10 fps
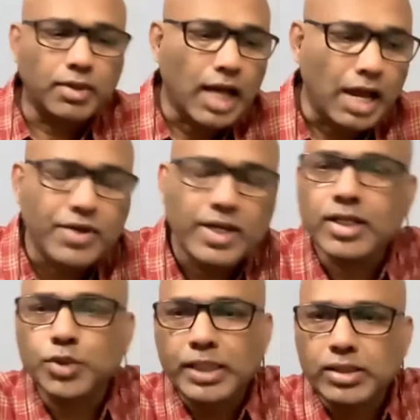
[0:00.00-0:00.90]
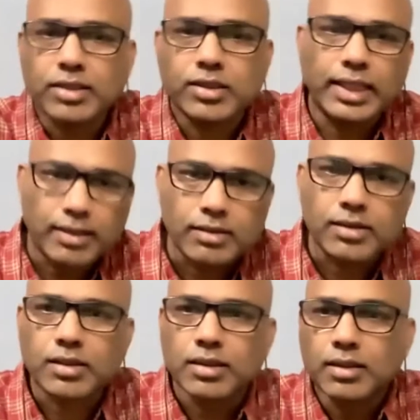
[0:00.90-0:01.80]
having a special
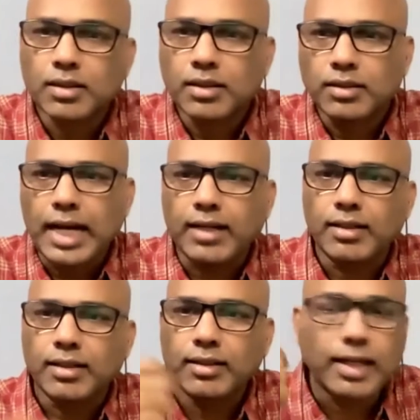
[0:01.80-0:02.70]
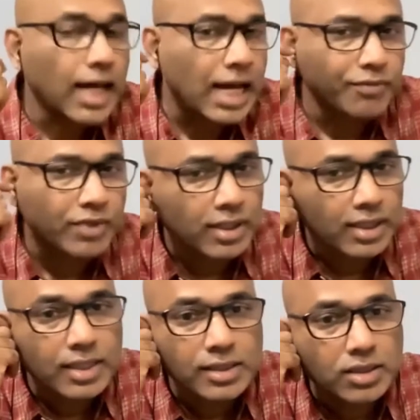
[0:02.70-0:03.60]
status that they have the
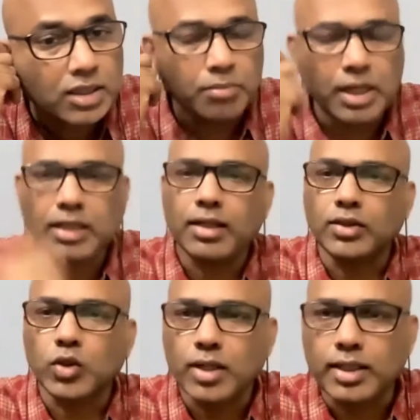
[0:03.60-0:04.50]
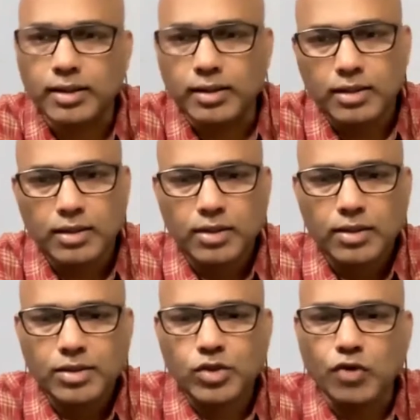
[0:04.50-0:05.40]
decision-making authority
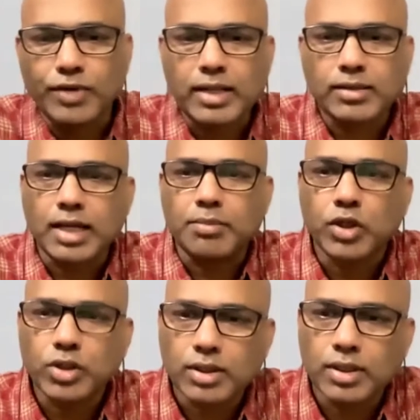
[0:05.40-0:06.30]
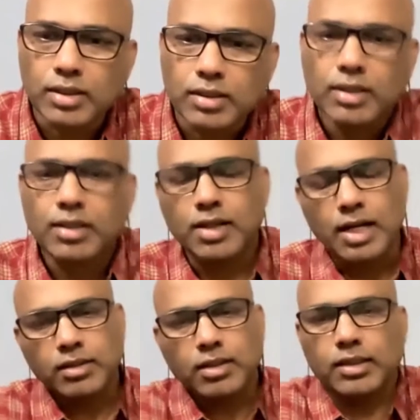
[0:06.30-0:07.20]
so far as that particular
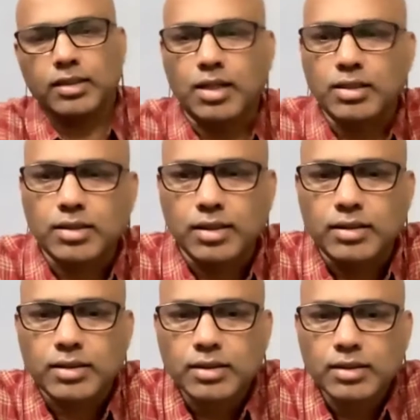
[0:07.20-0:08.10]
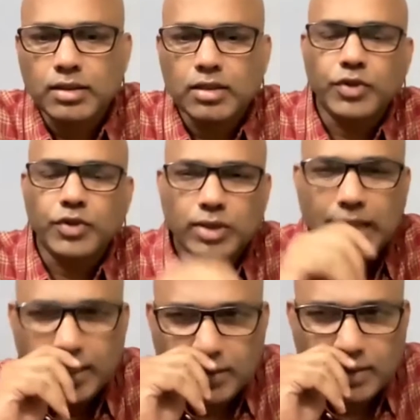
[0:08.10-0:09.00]
country is concerned. We know
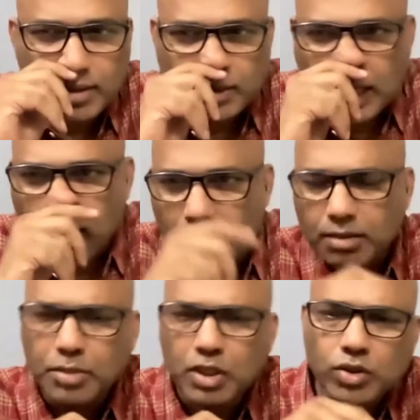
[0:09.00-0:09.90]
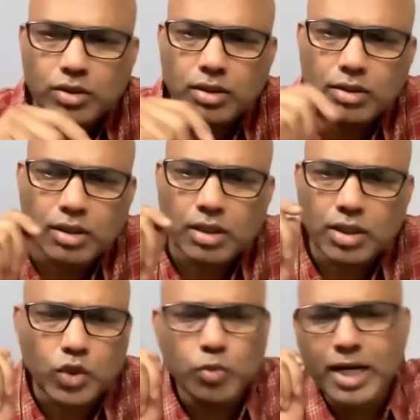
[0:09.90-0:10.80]
that there are, because
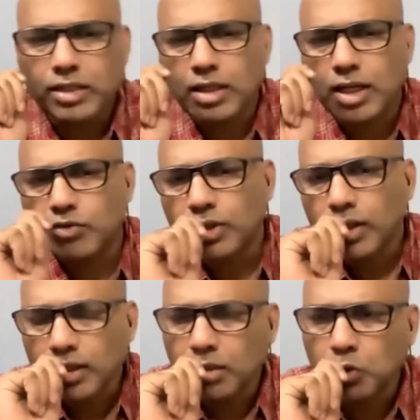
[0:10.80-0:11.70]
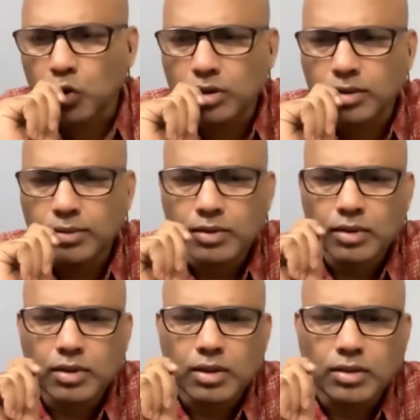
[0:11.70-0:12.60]
you might have heard about
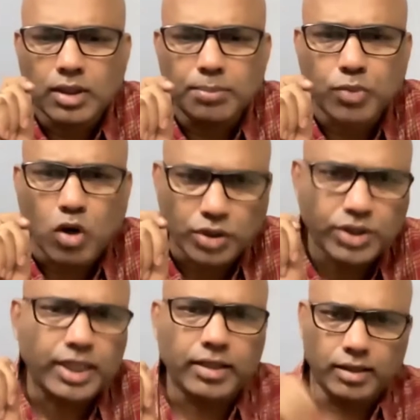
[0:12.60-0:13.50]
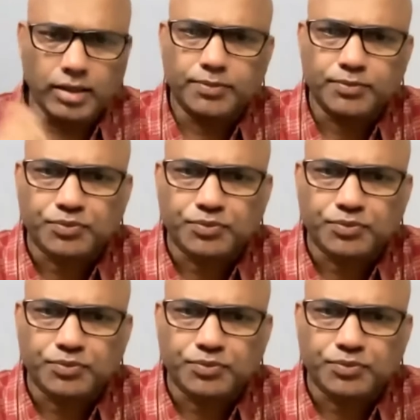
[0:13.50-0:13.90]
the Pondicherry.